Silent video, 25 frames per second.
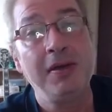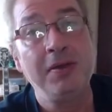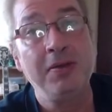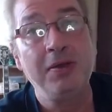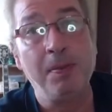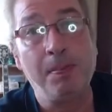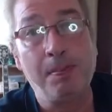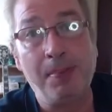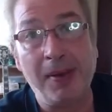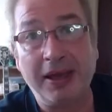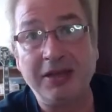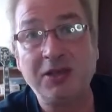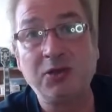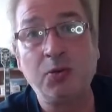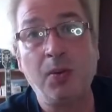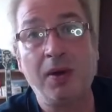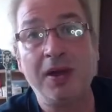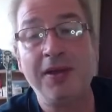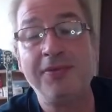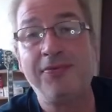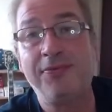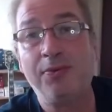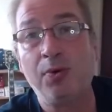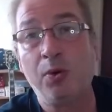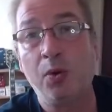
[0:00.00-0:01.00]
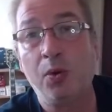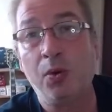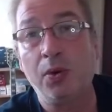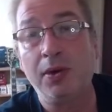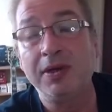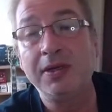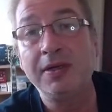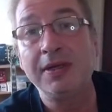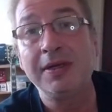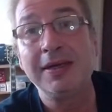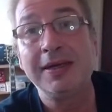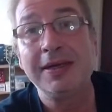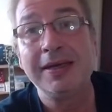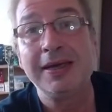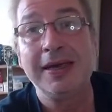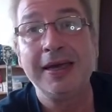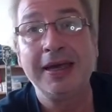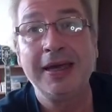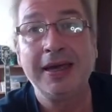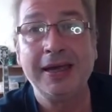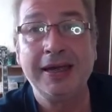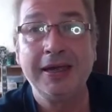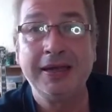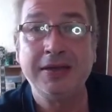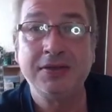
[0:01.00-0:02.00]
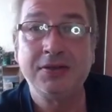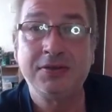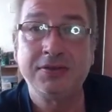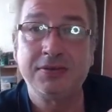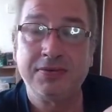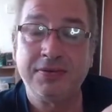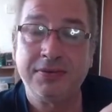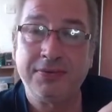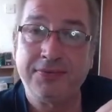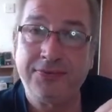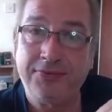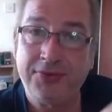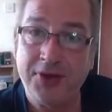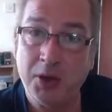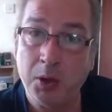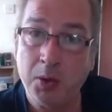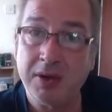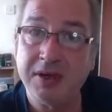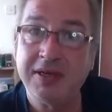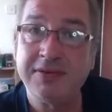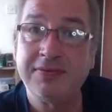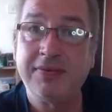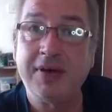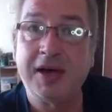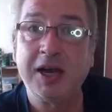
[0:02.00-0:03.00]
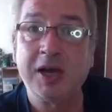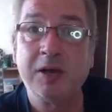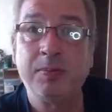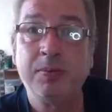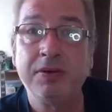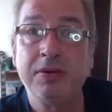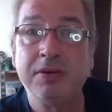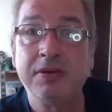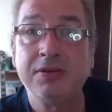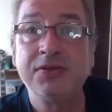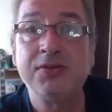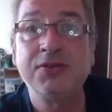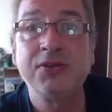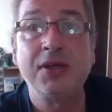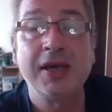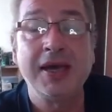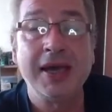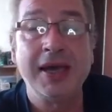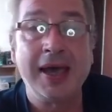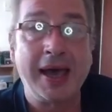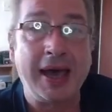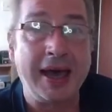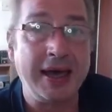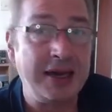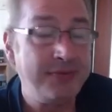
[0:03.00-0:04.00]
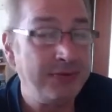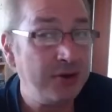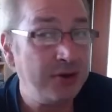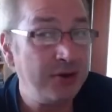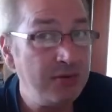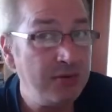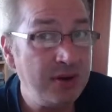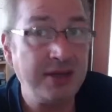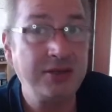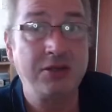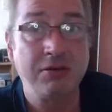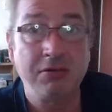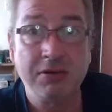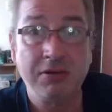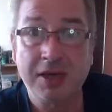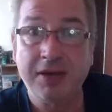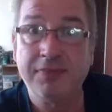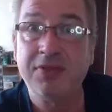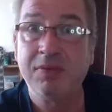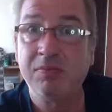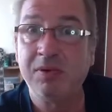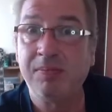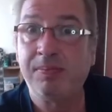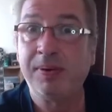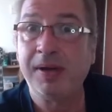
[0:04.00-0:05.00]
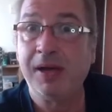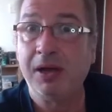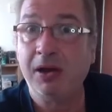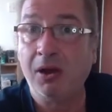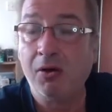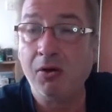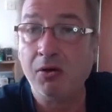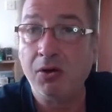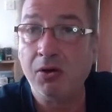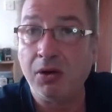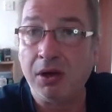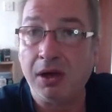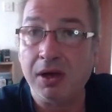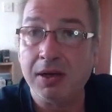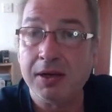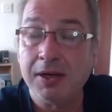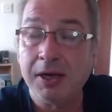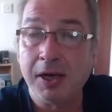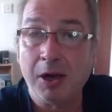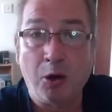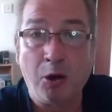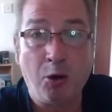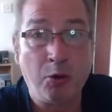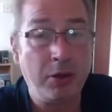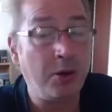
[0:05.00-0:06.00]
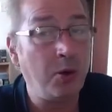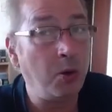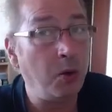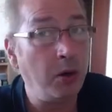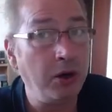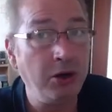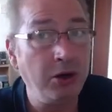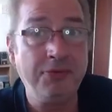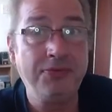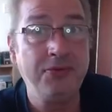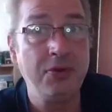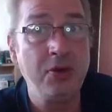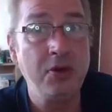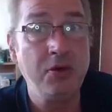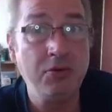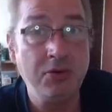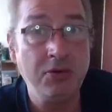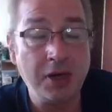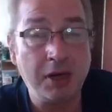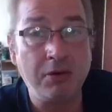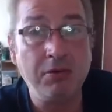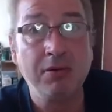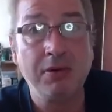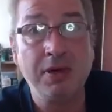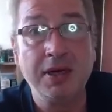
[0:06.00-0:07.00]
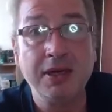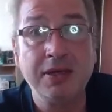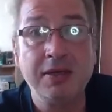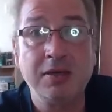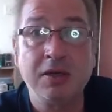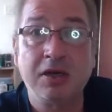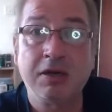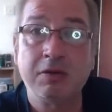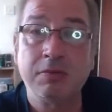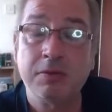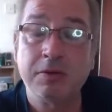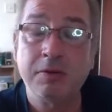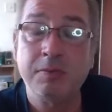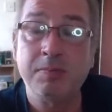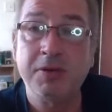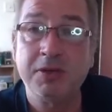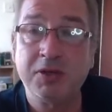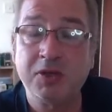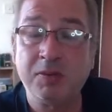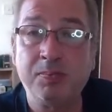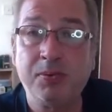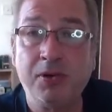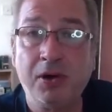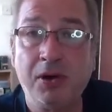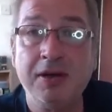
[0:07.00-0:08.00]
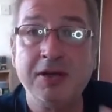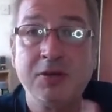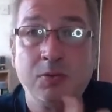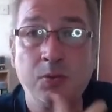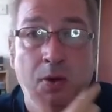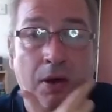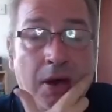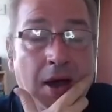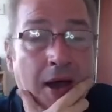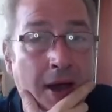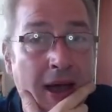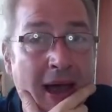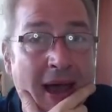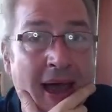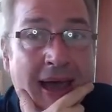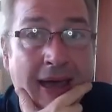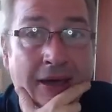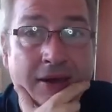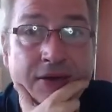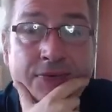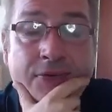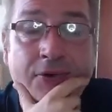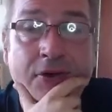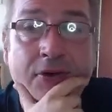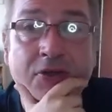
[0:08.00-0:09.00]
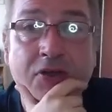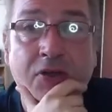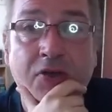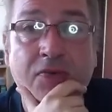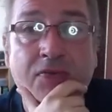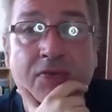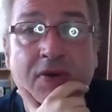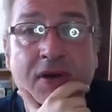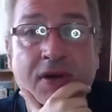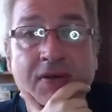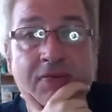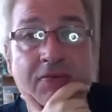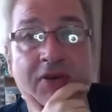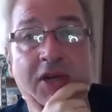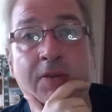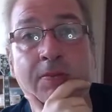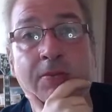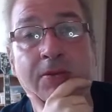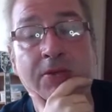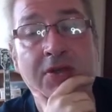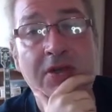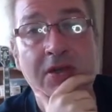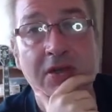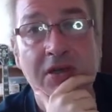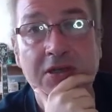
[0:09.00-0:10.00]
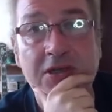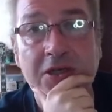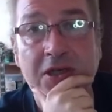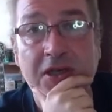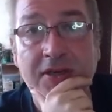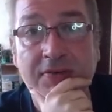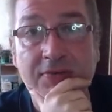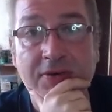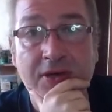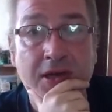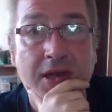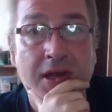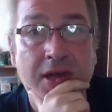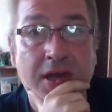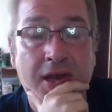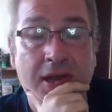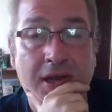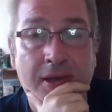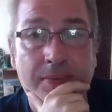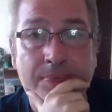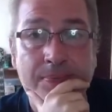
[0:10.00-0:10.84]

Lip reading: The best way forward is fewer developers, and if you need to, give them a bit longer. Although quite often you don't need to. I mean, you'd be surprised what a handful of software developers can achieve in a year.